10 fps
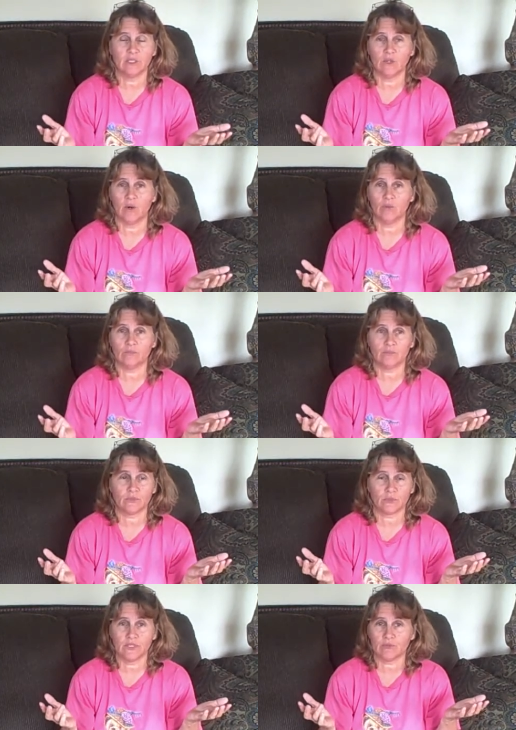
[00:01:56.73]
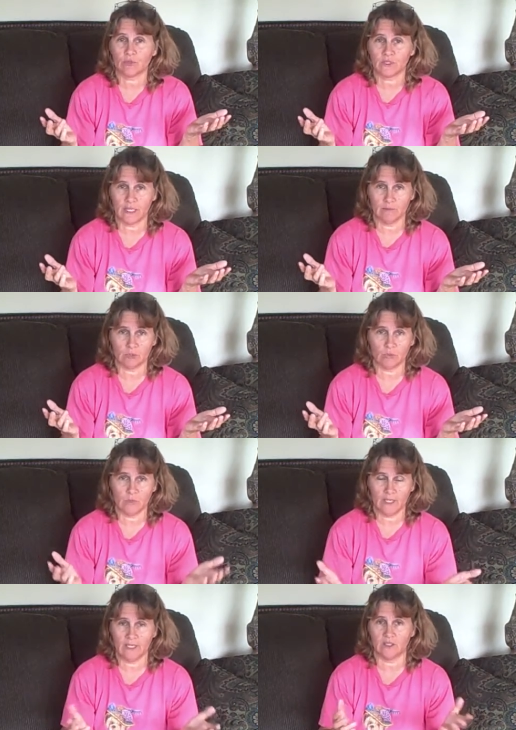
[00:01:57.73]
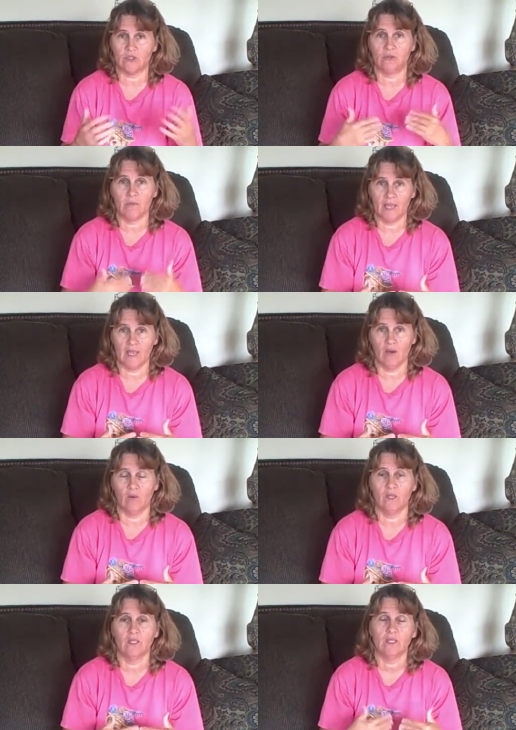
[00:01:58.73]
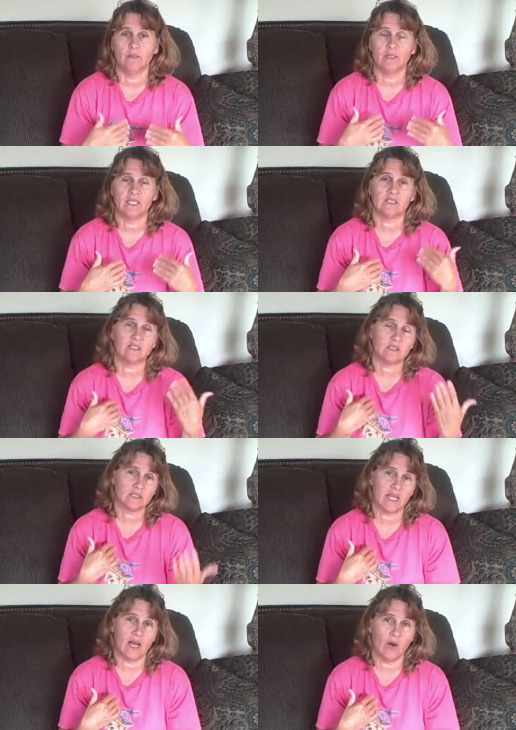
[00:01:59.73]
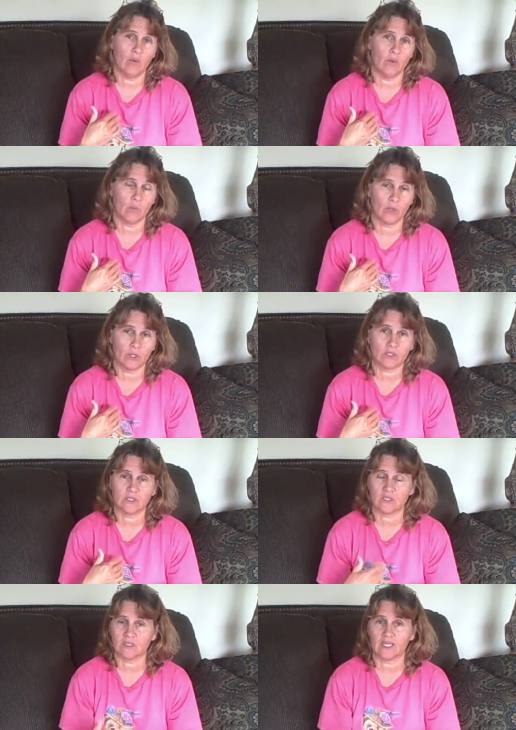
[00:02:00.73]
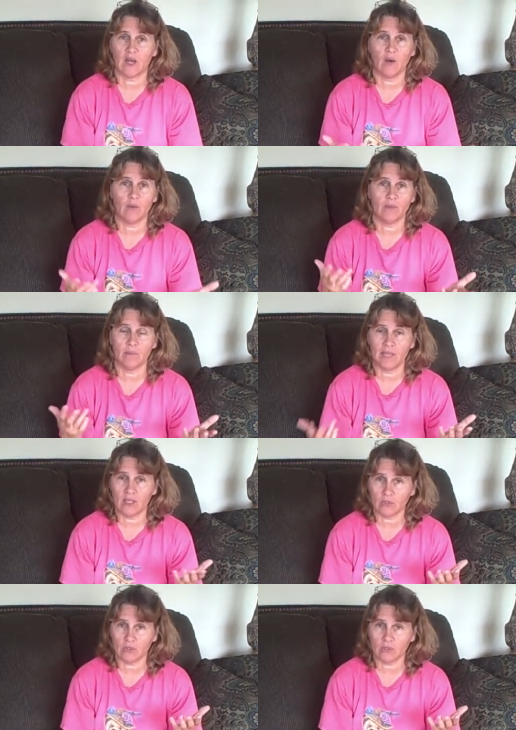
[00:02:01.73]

you know, three or four times a week to mail because this is how it works. This is how it, the